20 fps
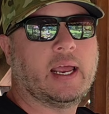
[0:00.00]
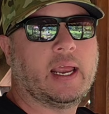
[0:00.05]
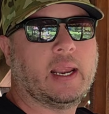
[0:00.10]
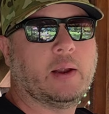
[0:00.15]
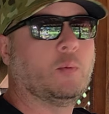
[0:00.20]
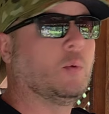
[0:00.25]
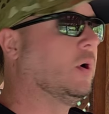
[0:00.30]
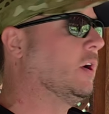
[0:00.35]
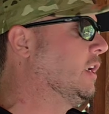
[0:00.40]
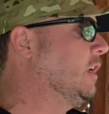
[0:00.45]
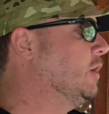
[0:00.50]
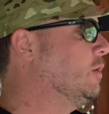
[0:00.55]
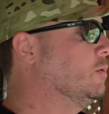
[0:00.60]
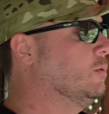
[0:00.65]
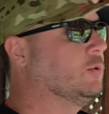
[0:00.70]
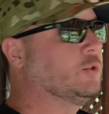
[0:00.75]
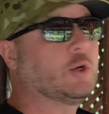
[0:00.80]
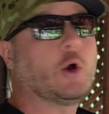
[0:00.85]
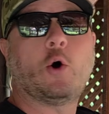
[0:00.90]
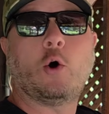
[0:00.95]
I want to
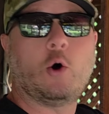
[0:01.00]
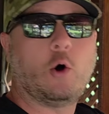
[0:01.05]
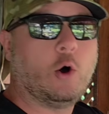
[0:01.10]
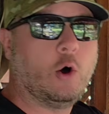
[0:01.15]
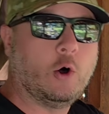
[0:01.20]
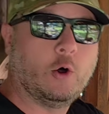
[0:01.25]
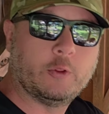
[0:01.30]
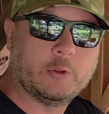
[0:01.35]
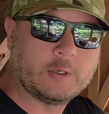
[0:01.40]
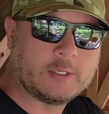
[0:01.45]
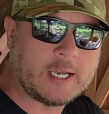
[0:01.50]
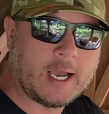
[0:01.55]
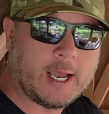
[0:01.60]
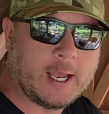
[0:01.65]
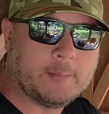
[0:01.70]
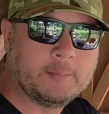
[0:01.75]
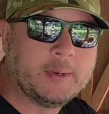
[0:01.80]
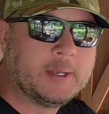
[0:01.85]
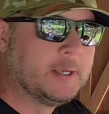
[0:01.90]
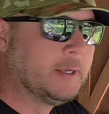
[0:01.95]
use all the
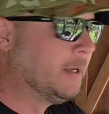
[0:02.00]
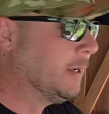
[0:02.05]
time.